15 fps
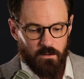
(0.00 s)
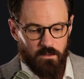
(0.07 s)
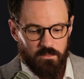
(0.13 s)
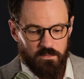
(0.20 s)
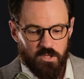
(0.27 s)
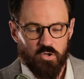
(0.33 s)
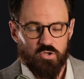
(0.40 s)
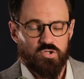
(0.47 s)

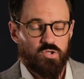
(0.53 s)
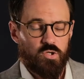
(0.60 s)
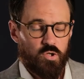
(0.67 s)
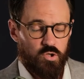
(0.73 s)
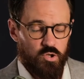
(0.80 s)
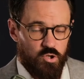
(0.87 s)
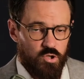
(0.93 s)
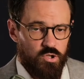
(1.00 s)
There's
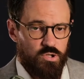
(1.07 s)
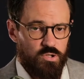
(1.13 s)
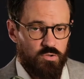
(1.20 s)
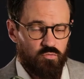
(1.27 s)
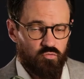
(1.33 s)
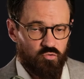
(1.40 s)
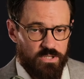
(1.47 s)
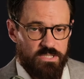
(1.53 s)
good
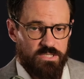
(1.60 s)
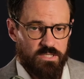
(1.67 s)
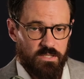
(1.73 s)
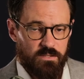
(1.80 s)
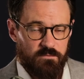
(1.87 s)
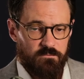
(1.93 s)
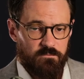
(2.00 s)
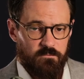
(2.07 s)

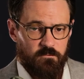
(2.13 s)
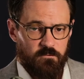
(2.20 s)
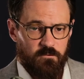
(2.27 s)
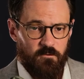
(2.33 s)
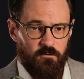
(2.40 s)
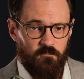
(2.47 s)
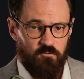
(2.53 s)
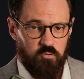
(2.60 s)
reason
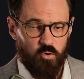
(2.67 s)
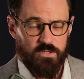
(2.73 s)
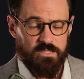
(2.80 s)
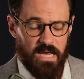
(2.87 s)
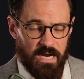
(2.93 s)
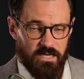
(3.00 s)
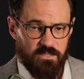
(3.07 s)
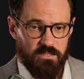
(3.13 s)
for
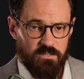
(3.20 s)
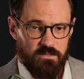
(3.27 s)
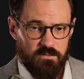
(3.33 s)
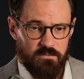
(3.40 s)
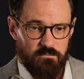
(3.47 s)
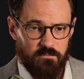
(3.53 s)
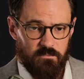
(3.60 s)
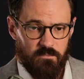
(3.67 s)
taxes.
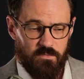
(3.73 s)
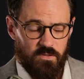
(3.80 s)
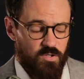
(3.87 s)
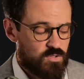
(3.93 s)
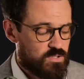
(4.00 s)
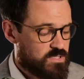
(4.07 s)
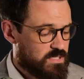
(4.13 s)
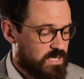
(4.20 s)

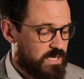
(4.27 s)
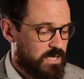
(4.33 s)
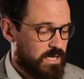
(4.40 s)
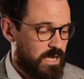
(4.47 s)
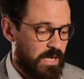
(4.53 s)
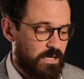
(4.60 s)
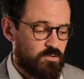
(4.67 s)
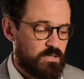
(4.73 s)
There is not,
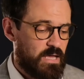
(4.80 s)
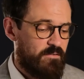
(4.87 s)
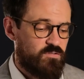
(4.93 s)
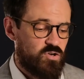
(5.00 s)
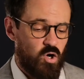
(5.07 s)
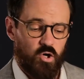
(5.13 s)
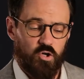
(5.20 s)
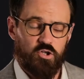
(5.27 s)
I don't have
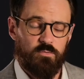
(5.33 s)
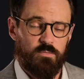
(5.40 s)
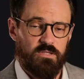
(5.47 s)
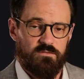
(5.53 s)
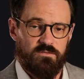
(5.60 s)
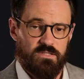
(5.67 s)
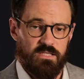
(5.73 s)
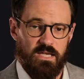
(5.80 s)
an argument
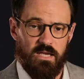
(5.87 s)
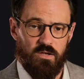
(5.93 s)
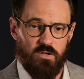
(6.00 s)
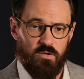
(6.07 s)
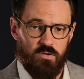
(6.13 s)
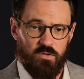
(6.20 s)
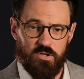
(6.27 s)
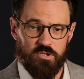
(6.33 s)
to say
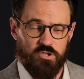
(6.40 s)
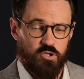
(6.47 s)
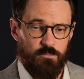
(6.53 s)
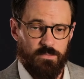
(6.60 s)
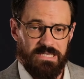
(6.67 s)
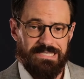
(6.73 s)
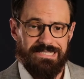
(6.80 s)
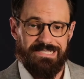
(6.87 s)
there should
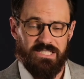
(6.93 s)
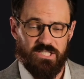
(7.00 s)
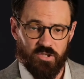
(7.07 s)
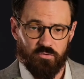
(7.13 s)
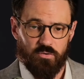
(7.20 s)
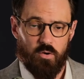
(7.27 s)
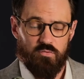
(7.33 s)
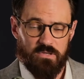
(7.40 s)
be
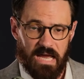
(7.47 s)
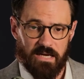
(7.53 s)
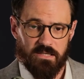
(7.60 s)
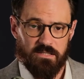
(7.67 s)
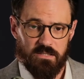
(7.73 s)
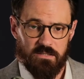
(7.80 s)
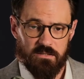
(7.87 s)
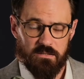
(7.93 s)
zero
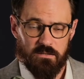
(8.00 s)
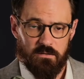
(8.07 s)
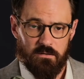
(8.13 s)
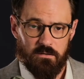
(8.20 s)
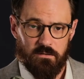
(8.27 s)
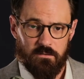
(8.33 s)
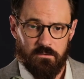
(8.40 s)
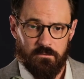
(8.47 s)
taxes.
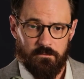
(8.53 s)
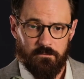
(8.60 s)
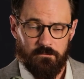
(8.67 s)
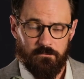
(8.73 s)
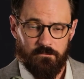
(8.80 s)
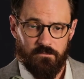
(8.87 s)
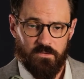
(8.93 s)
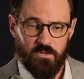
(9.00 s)

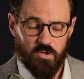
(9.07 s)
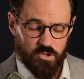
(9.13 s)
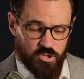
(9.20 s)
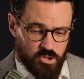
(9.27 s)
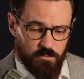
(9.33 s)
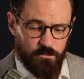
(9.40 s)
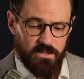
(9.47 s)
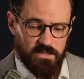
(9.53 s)
There
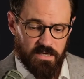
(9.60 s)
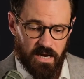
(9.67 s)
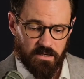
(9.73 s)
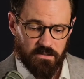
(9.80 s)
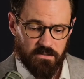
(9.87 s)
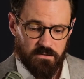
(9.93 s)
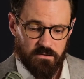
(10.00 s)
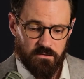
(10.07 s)
should be
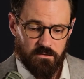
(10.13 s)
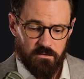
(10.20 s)
tax.